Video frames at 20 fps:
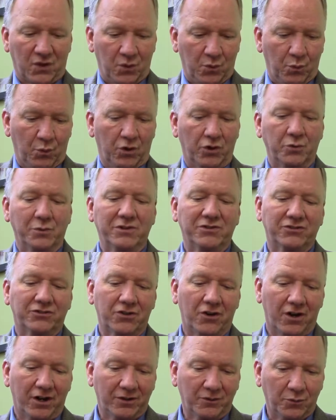Where do we
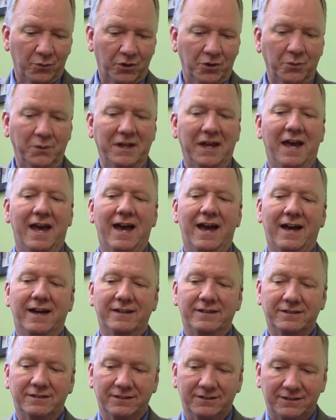start? What do we
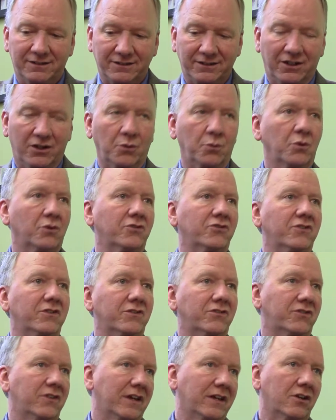add? Where's
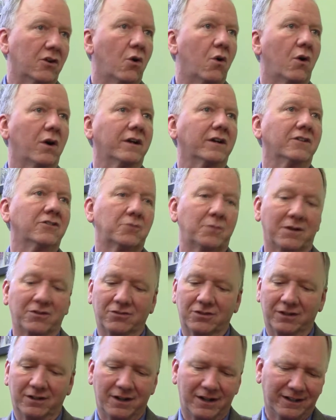this thing going,
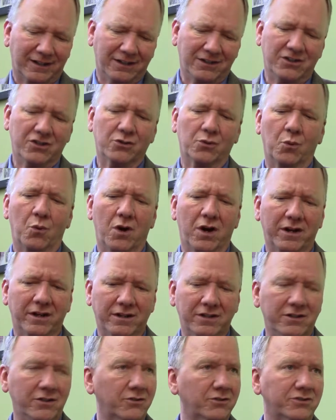especially like in year 1
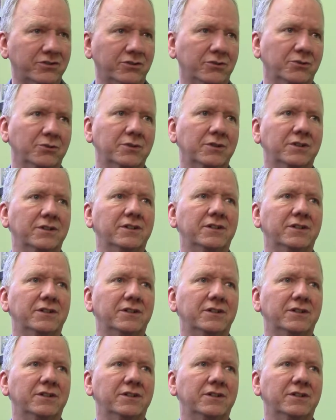and year 2.